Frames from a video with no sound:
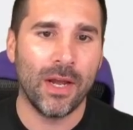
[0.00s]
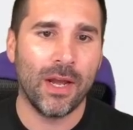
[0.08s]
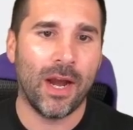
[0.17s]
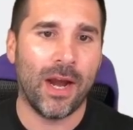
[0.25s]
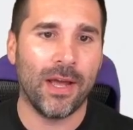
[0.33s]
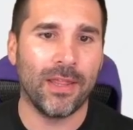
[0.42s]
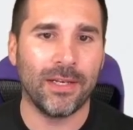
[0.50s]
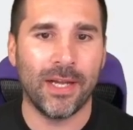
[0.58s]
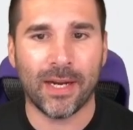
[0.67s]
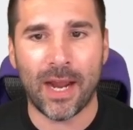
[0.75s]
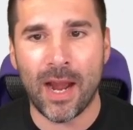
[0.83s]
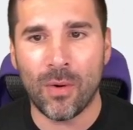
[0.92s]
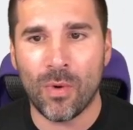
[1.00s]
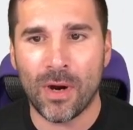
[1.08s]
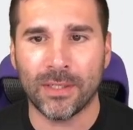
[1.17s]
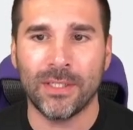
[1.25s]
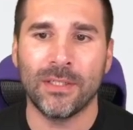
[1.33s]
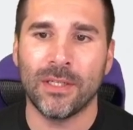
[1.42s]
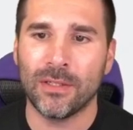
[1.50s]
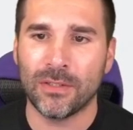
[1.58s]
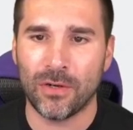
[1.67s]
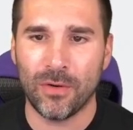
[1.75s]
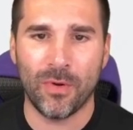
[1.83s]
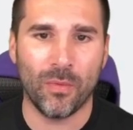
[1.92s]
the deck I walked into the
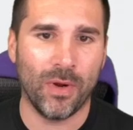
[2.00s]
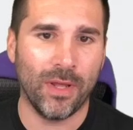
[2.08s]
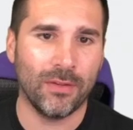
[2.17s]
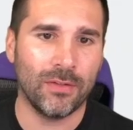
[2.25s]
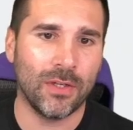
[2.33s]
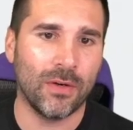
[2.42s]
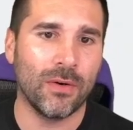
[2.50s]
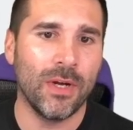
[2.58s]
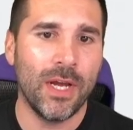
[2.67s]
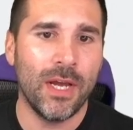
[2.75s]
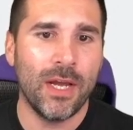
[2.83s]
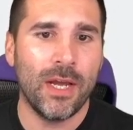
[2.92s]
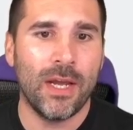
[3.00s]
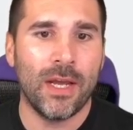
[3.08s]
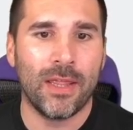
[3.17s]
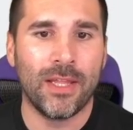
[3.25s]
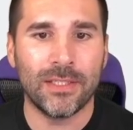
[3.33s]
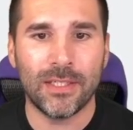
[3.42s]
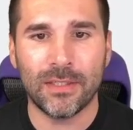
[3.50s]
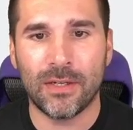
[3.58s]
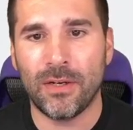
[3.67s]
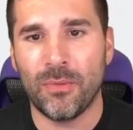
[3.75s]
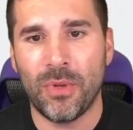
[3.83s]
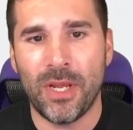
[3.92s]
tournament with. So this is going
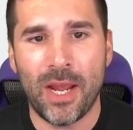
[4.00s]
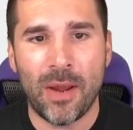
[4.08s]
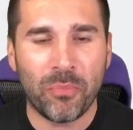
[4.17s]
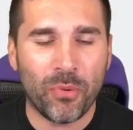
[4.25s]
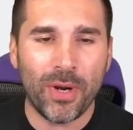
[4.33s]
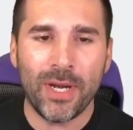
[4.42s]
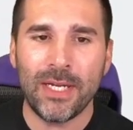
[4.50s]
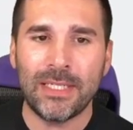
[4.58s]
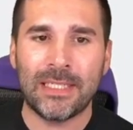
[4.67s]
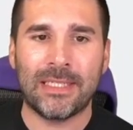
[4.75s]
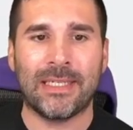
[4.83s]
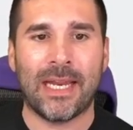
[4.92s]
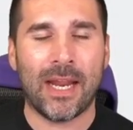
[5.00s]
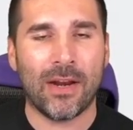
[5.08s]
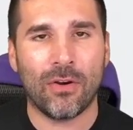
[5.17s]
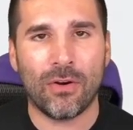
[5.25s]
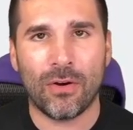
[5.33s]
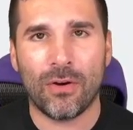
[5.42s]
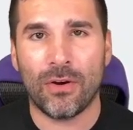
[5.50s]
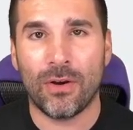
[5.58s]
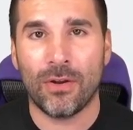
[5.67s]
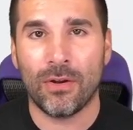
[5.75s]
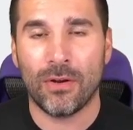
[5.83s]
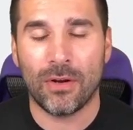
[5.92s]
to be a pretty standard
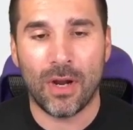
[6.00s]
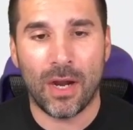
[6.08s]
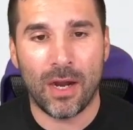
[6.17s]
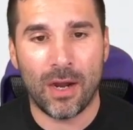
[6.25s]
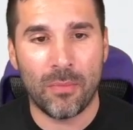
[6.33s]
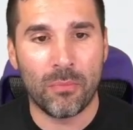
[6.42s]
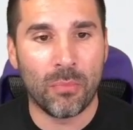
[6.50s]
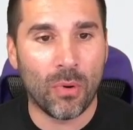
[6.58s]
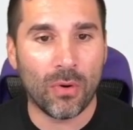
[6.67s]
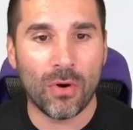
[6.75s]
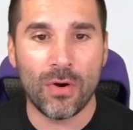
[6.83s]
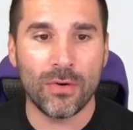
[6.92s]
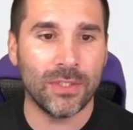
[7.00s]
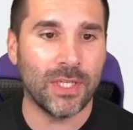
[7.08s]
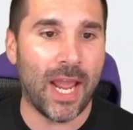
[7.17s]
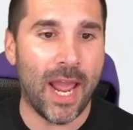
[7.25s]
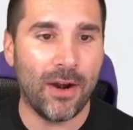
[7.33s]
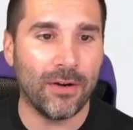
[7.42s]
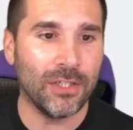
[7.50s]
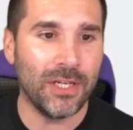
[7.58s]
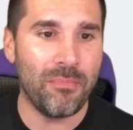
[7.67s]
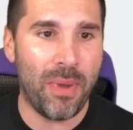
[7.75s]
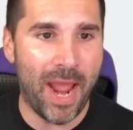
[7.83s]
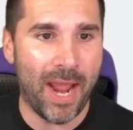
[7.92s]
Boros energy
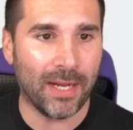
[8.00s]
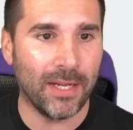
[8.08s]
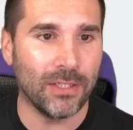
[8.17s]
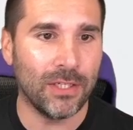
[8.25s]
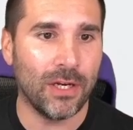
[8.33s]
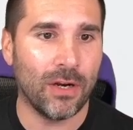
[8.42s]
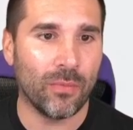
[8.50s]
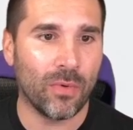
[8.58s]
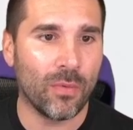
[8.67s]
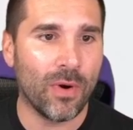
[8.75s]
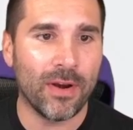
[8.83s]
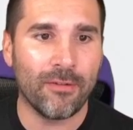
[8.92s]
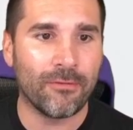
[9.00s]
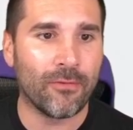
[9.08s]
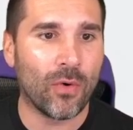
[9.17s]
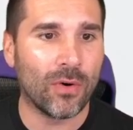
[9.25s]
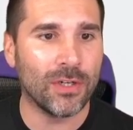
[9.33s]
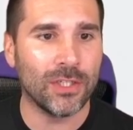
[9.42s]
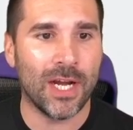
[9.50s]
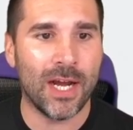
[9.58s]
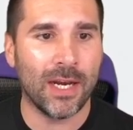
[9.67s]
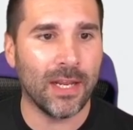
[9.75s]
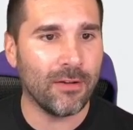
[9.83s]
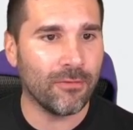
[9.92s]
package here. We're running 4
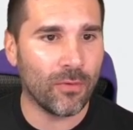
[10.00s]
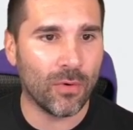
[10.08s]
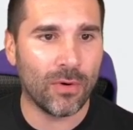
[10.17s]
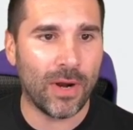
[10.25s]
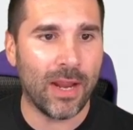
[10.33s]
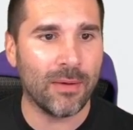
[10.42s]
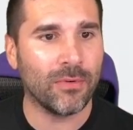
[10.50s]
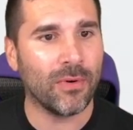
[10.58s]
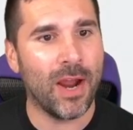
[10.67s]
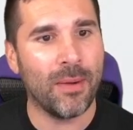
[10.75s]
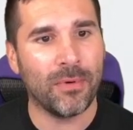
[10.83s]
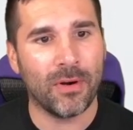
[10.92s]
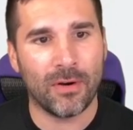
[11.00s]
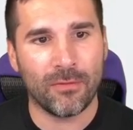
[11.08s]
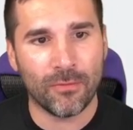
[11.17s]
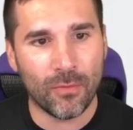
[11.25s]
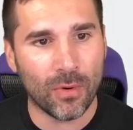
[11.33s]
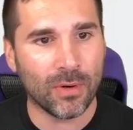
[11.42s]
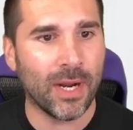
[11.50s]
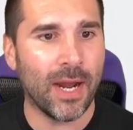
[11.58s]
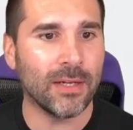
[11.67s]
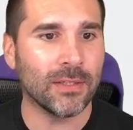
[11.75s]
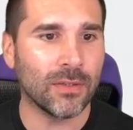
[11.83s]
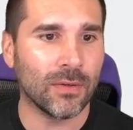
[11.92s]
Ajani, 4 Amped Raptor, 4
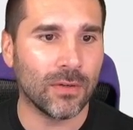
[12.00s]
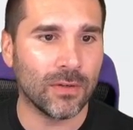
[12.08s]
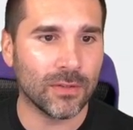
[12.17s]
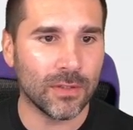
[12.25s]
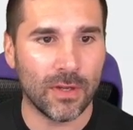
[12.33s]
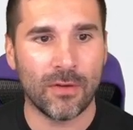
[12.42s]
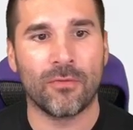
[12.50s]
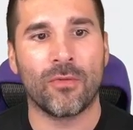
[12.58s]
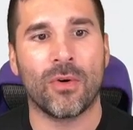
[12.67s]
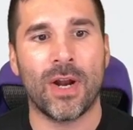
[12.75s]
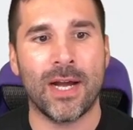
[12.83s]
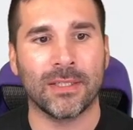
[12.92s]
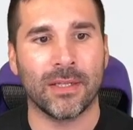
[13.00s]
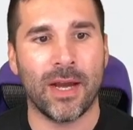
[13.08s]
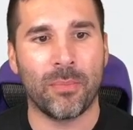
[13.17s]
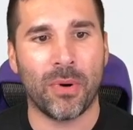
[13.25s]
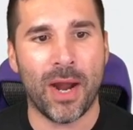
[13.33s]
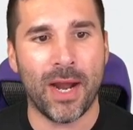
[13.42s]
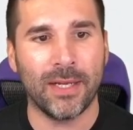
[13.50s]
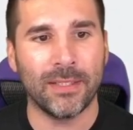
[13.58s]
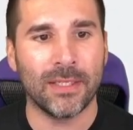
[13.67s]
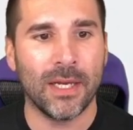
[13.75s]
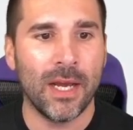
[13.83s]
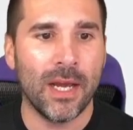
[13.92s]
Guided Souls, and 4 Ocelot Prides.
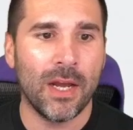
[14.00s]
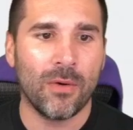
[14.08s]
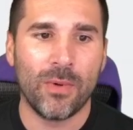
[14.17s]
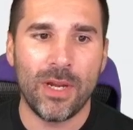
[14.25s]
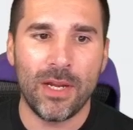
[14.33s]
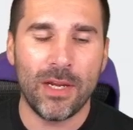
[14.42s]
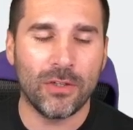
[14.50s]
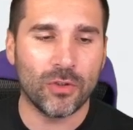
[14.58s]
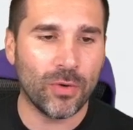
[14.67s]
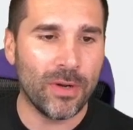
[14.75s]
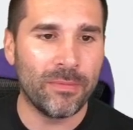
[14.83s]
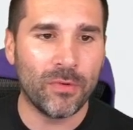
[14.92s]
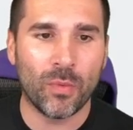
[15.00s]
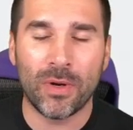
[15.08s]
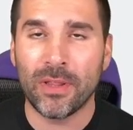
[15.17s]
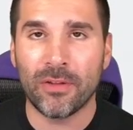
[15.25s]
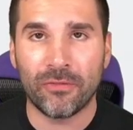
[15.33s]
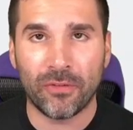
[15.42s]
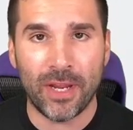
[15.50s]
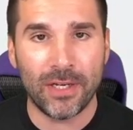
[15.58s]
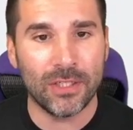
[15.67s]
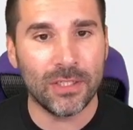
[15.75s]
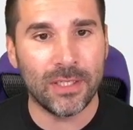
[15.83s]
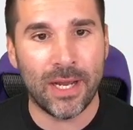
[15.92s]
We trimmed one of the
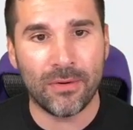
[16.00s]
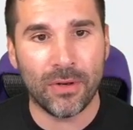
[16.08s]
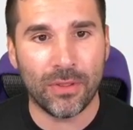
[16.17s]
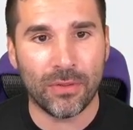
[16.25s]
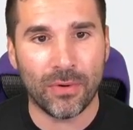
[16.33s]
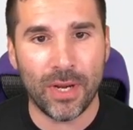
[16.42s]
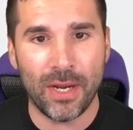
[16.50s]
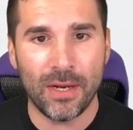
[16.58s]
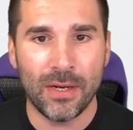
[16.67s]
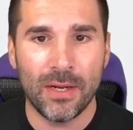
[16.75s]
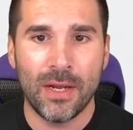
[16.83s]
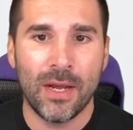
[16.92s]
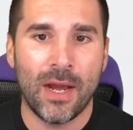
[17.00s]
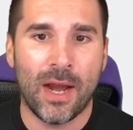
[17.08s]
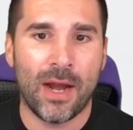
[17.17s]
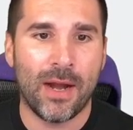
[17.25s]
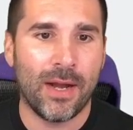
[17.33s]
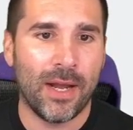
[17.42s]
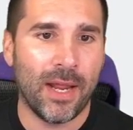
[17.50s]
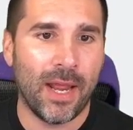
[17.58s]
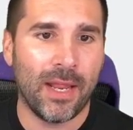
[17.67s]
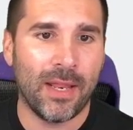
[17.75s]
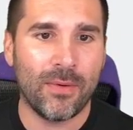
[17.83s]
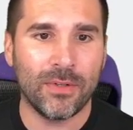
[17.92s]
Phlages down to 3,
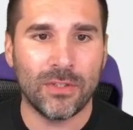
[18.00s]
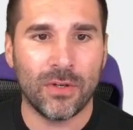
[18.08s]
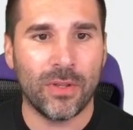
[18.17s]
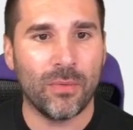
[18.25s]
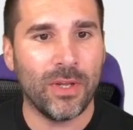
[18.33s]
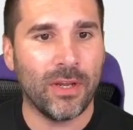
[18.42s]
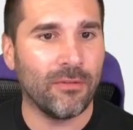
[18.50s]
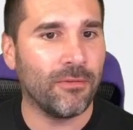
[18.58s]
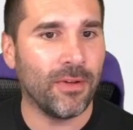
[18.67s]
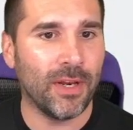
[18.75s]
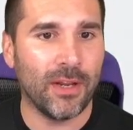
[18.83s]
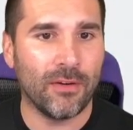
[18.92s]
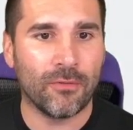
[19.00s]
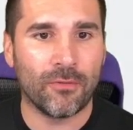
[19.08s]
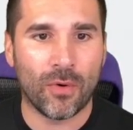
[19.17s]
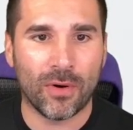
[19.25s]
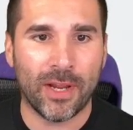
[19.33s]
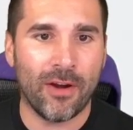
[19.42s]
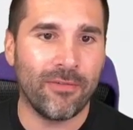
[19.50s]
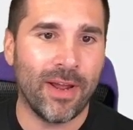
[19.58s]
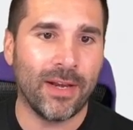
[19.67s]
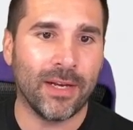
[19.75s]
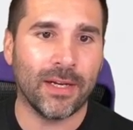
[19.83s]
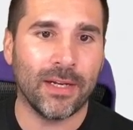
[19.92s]
and that was so that we could fit in 4
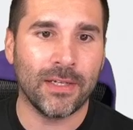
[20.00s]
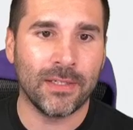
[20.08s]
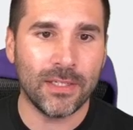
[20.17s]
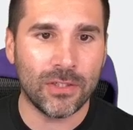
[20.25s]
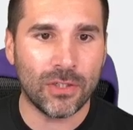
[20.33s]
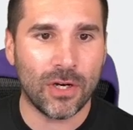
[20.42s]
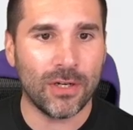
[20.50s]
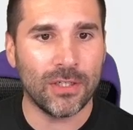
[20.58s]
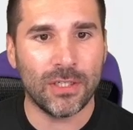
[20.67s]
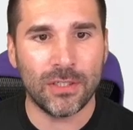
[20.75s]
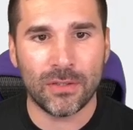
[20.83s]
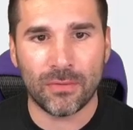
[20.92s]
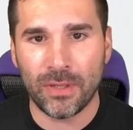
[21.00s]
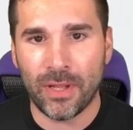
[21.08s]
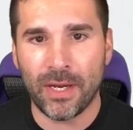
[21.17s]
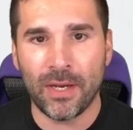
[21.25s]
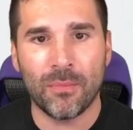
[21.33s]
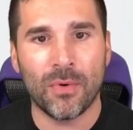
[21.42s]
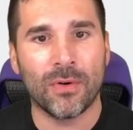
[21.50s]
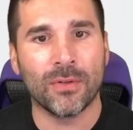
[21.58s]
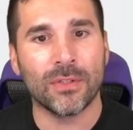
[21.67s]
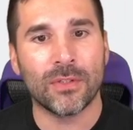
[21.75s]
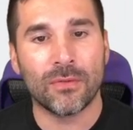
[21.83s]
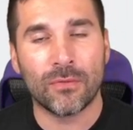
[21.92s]
Galvanic Discharges, 3 Lightning
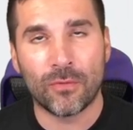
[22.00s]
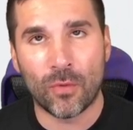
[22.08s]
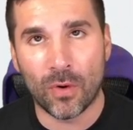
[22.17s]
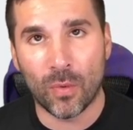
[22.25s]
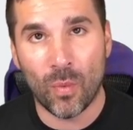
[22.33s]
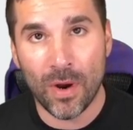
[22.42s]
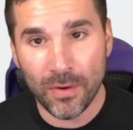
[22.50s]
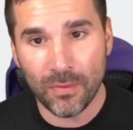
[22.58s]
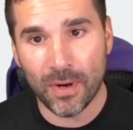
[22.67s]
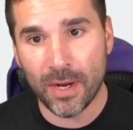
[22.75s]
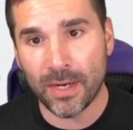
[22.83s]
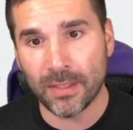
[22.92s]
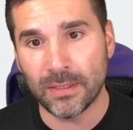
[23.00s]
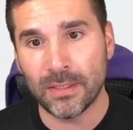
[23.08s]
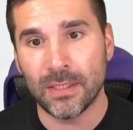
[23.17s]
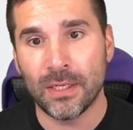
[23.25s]
Bolts, 4 One Rings,